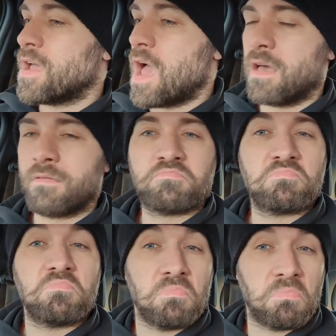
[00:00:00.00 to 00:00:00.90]
yeah,
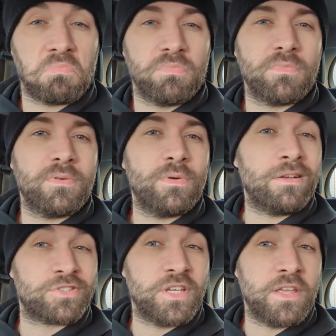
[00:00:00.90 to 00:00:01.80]

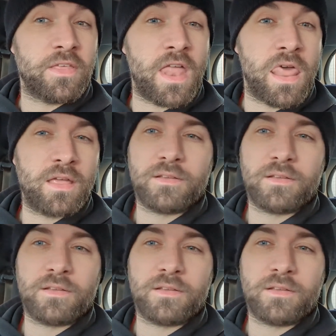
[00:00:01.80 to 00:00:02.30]
I'll see you then.